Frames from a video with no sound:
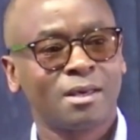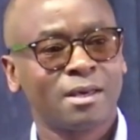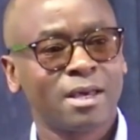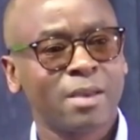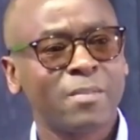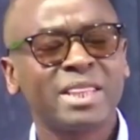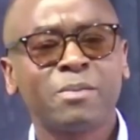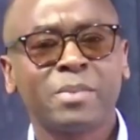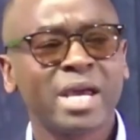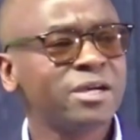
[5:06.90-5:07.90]
But the
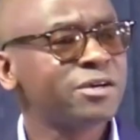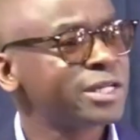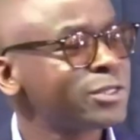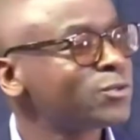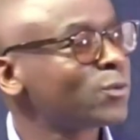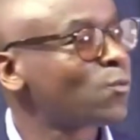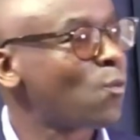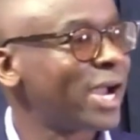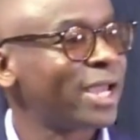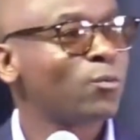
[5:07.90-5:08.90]
main reason
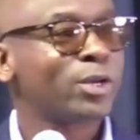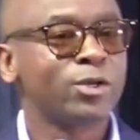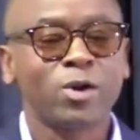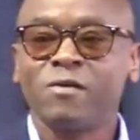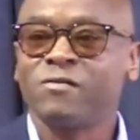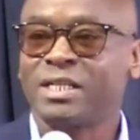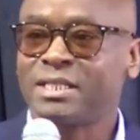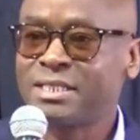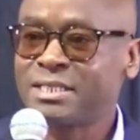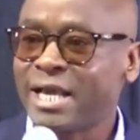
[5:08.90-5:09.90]
why we don't have a
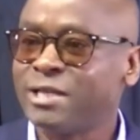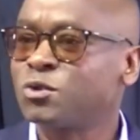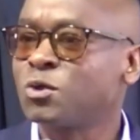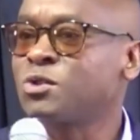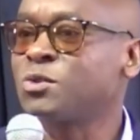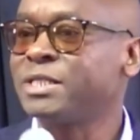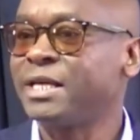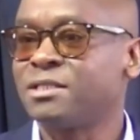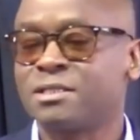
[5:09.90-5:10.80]
title to date